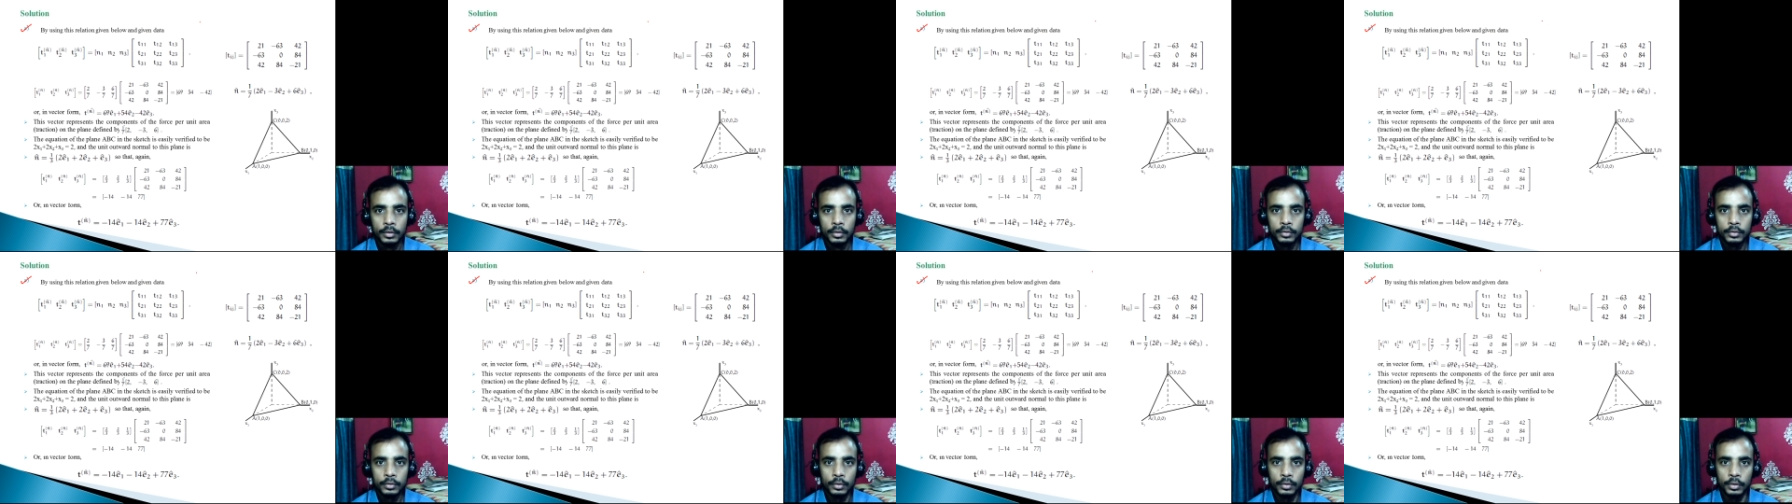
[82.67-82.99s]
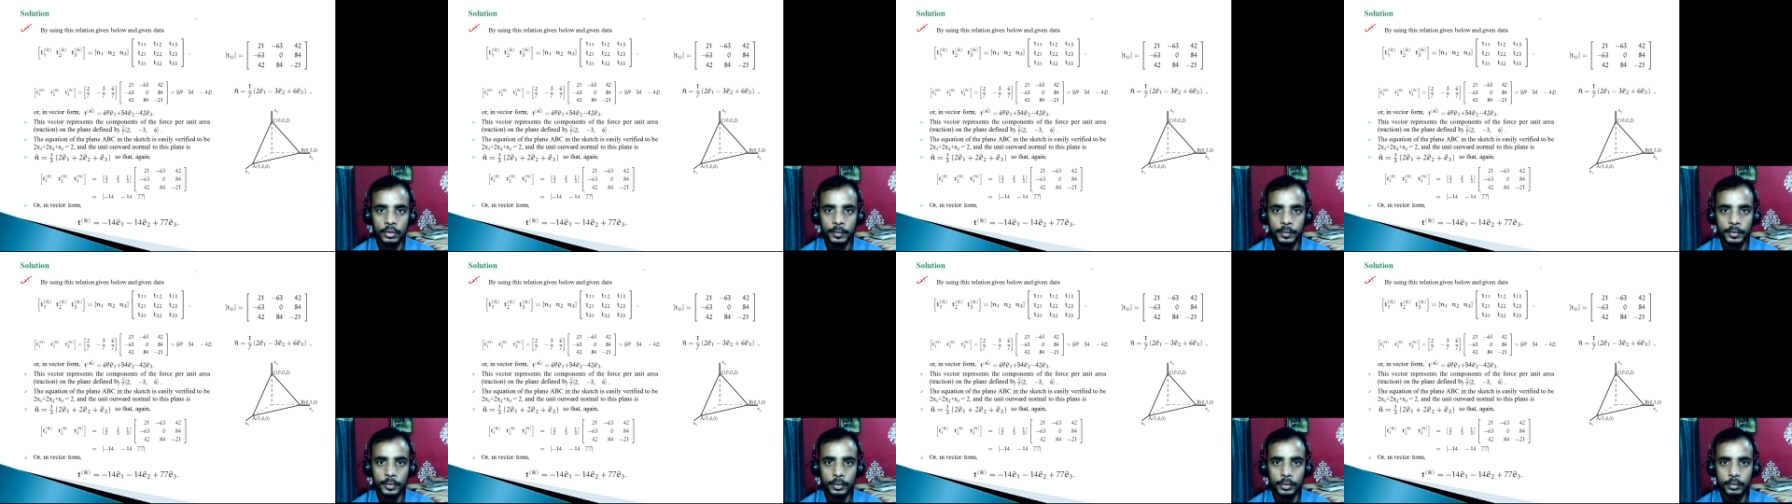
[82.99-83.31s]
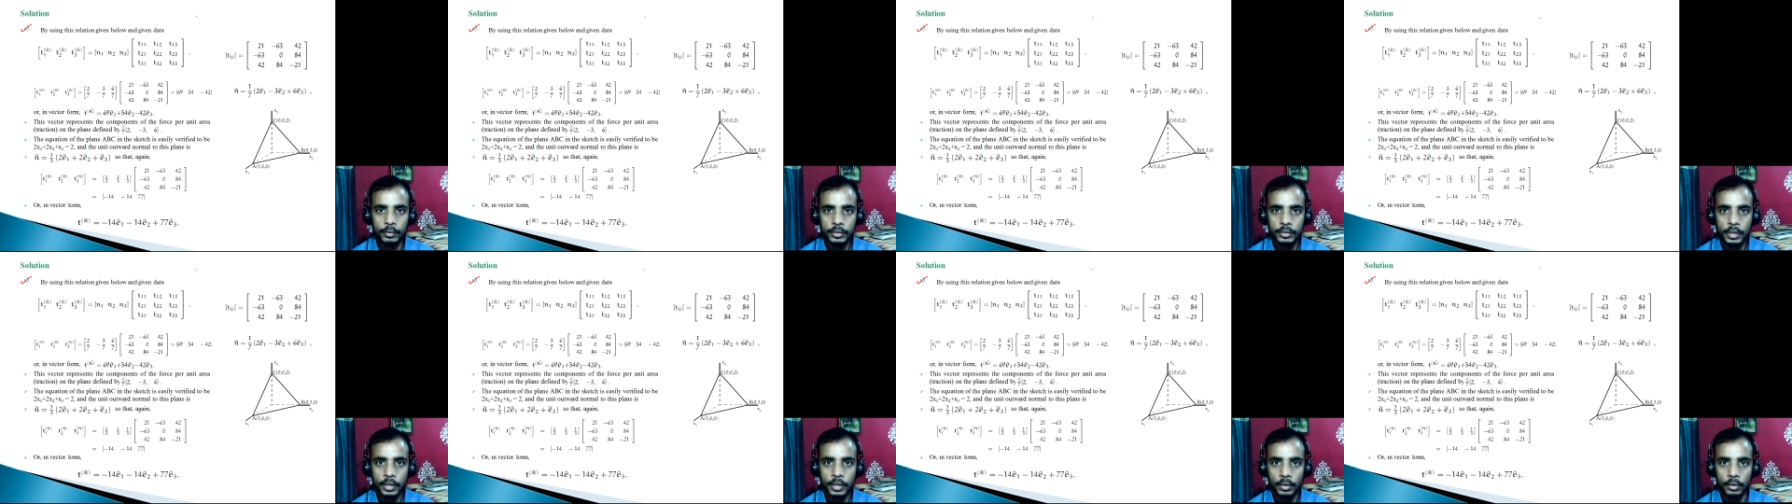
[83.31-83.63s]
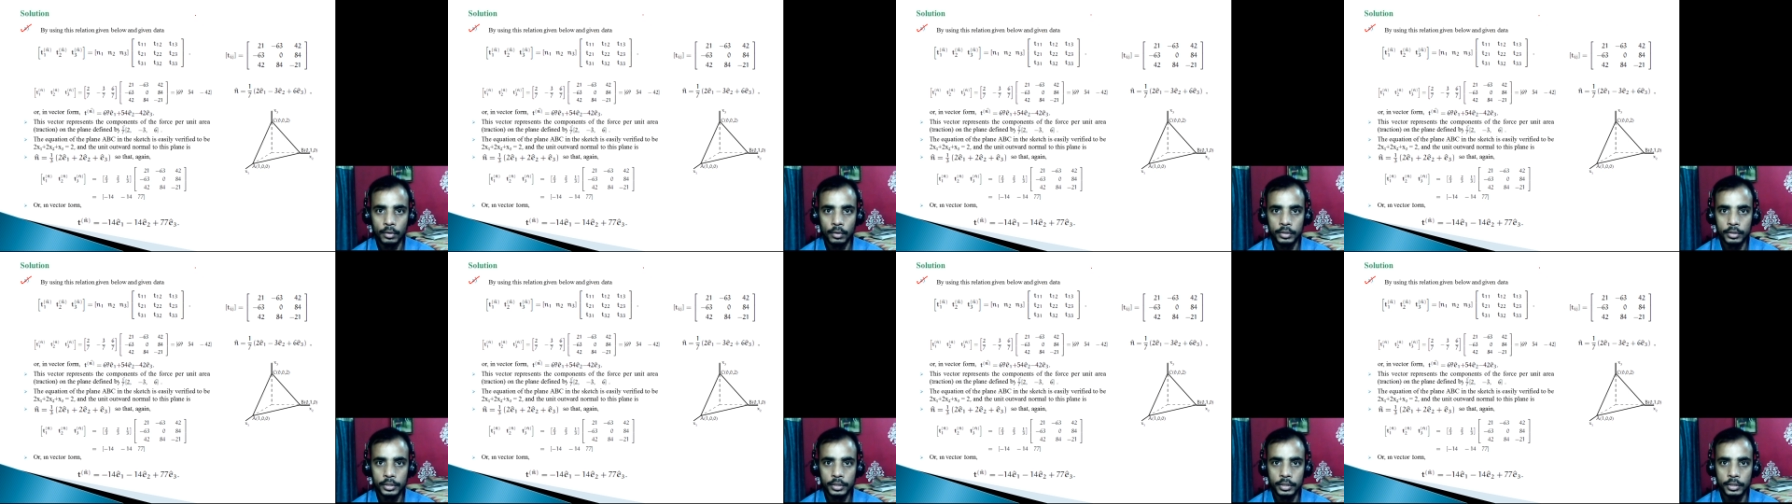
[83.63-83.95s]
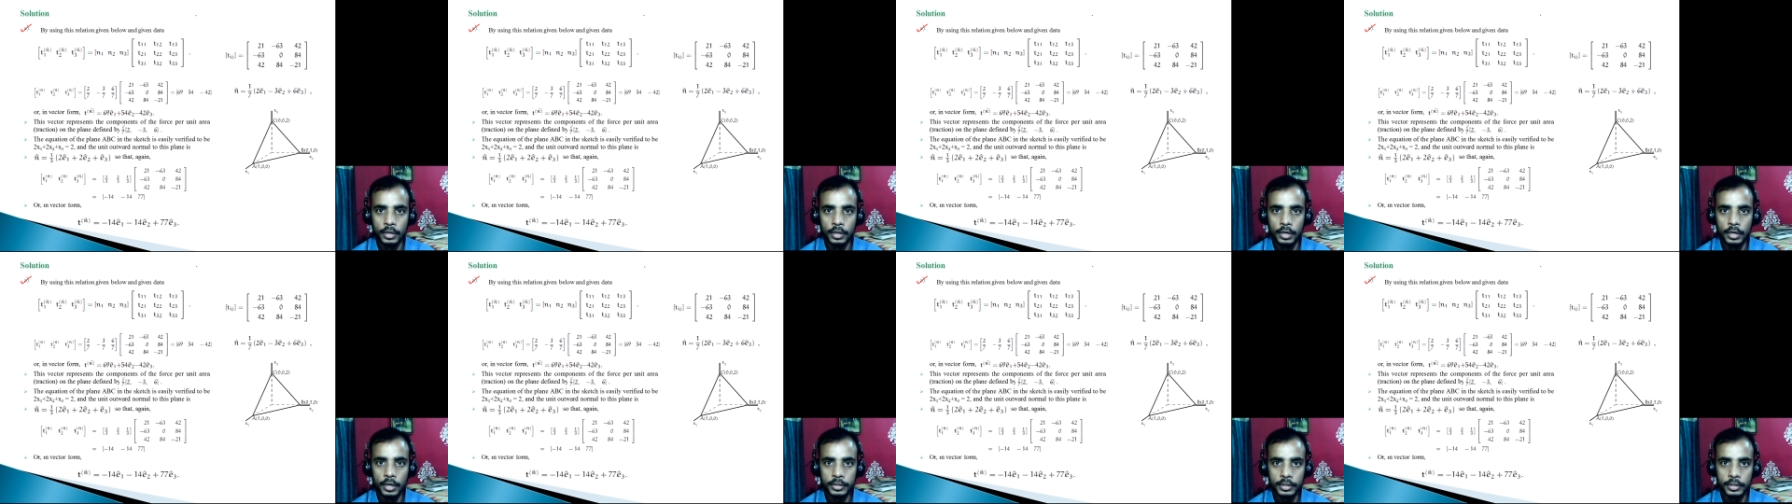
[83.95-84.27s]
so if you use the Cauchy
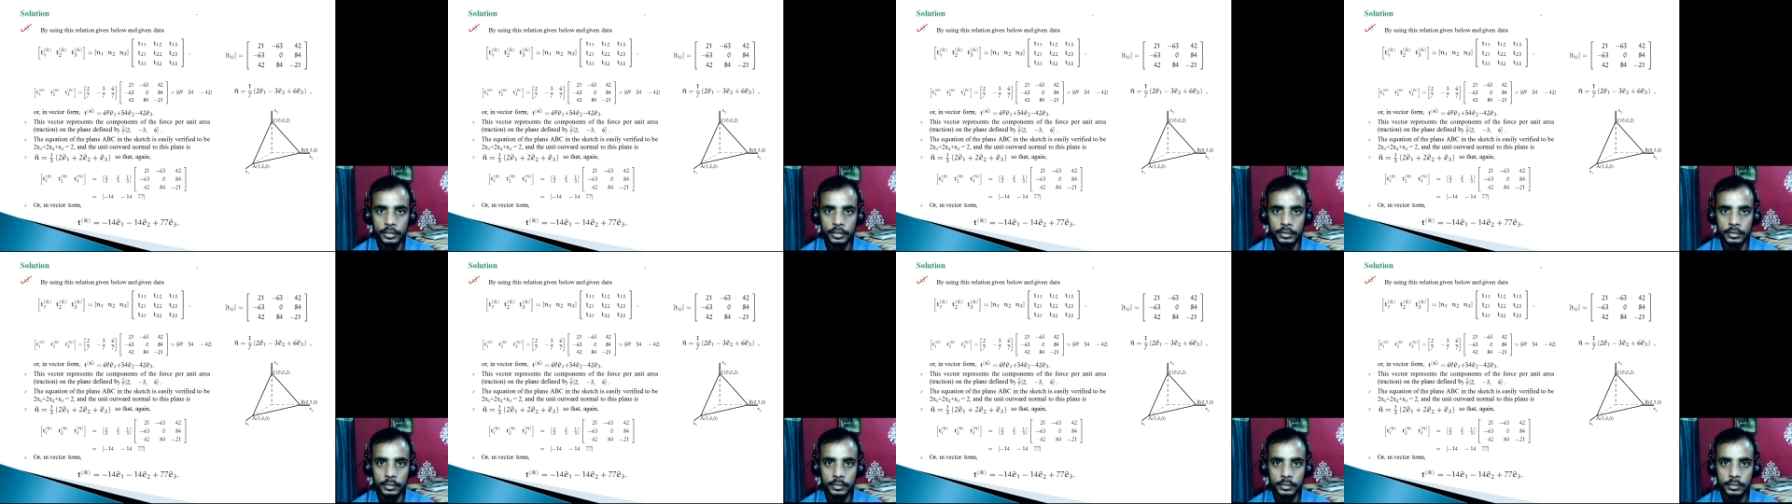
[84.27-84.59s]
relation,